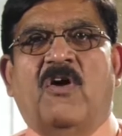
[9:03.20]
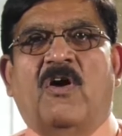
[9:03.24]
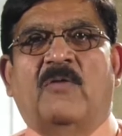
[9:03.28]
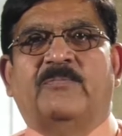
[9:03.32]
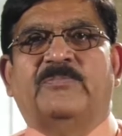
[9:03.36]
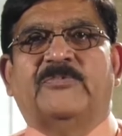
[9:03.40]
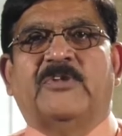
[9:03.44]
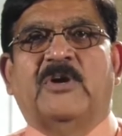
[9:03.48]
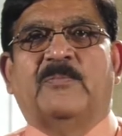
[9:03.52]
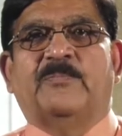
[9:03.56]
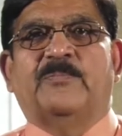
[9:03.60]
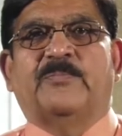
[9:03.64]

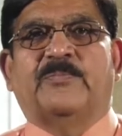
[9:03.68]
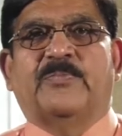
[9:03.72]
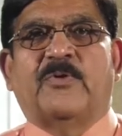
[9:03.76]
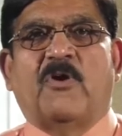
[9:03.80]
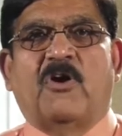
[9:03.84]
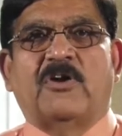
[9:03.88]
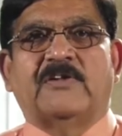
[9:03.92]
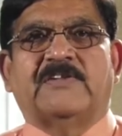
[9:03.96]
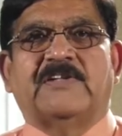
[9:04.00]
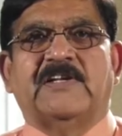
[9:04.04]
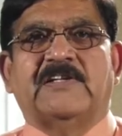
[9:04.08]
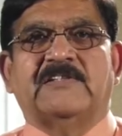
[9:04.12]
of the
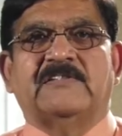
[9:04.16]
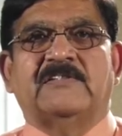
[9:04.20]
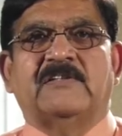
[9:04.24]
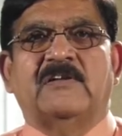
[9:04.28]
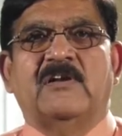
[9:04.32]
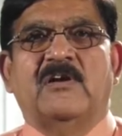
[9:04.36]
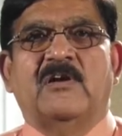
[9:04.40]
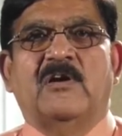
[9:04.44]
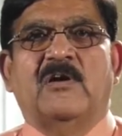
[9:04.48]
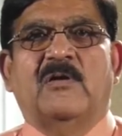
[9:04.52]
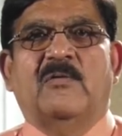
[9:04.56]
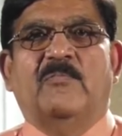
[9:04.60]
process
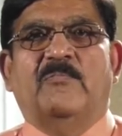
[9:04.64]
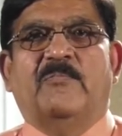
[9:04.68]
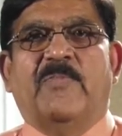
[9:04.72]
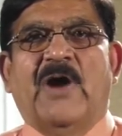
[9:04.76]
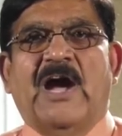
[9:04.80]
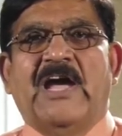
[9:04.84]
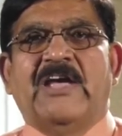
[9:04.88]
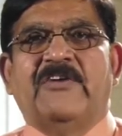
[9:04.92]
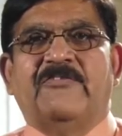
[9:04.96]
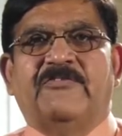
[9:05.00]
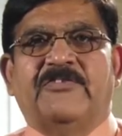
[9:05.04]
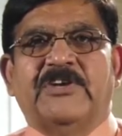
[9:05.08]

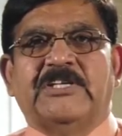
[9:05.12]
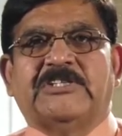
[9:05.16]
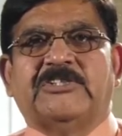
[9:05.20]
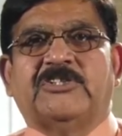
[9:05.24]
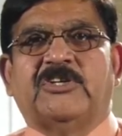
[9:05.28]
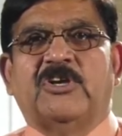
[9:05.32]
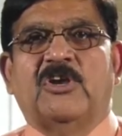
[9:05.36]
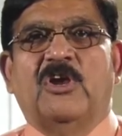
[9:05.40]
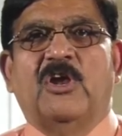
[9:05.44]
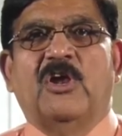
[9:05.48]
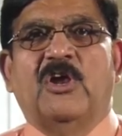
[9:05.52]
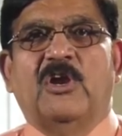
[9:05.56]
by which
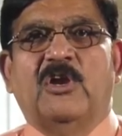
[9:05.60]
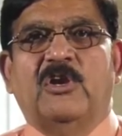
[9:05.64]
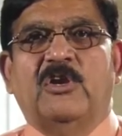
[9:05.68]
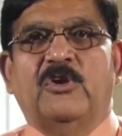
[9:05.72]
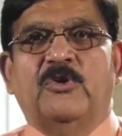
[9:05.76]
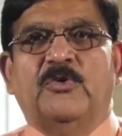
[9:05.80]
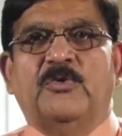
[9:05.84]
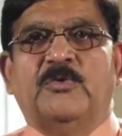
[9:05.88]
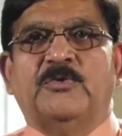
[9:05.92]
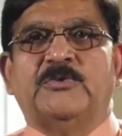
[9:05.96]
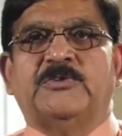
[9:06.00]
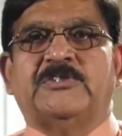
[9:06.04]

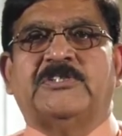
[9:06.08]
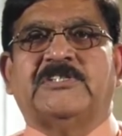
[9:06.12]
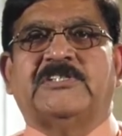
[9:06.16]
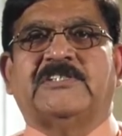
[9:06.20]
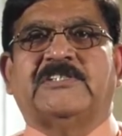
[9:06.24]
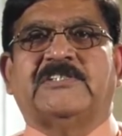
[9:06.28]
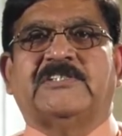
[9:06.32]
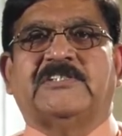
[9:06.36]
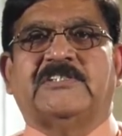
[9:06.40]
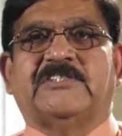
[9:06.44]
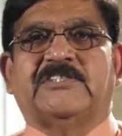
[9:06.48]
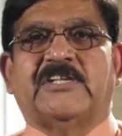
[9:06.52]
loose
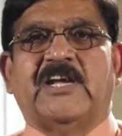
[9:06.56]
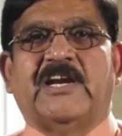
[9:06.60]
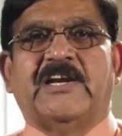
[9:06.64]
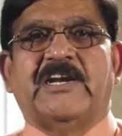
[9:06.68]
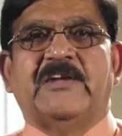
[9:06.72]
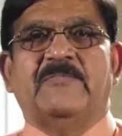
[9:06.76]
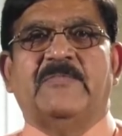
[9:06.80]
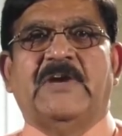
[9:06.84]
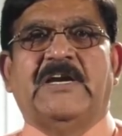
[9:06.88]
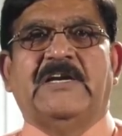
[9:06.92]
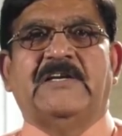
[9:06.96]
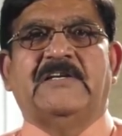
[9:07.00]

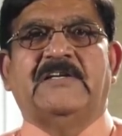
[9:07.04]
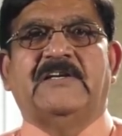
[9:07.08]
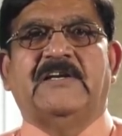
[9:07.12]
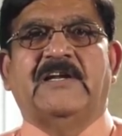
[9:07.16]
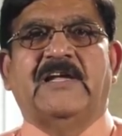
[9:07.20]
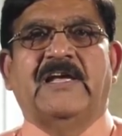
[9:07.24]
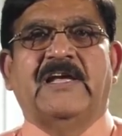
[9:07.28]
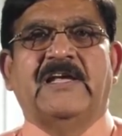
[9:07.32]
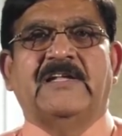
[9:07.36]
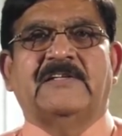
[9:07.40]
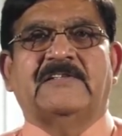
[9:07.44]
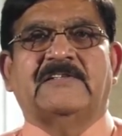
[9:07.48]
sediment
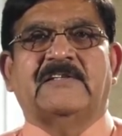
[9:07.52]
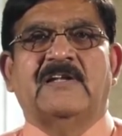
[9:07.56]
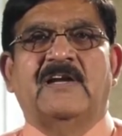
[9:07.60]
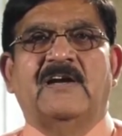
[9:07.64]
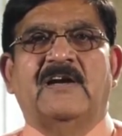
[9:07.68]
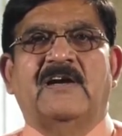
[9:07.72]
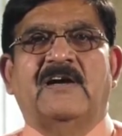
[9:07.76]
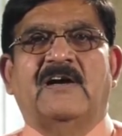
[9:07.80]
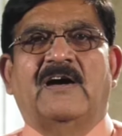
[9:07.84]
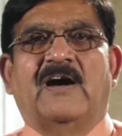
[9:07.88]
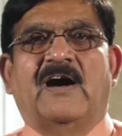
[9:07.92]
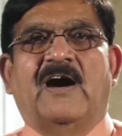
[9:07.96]
is
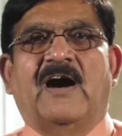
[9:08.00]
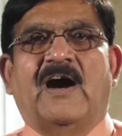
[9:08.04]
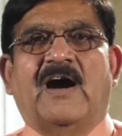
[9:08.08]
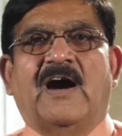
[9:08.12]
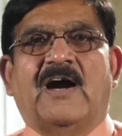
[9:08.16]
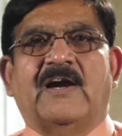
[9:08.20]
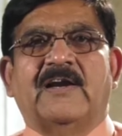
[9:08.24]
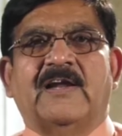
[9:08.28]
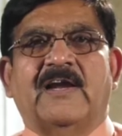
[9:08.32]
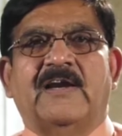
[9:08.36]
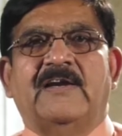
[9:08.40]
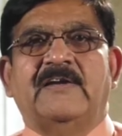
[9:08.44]

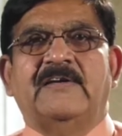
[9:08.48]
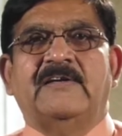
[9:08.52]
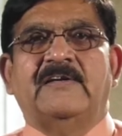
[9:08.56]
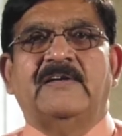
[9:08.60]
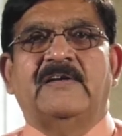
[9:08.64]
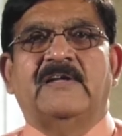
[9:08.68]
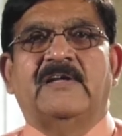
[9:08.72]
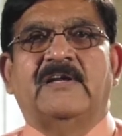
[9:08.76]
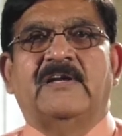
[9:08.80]
hardened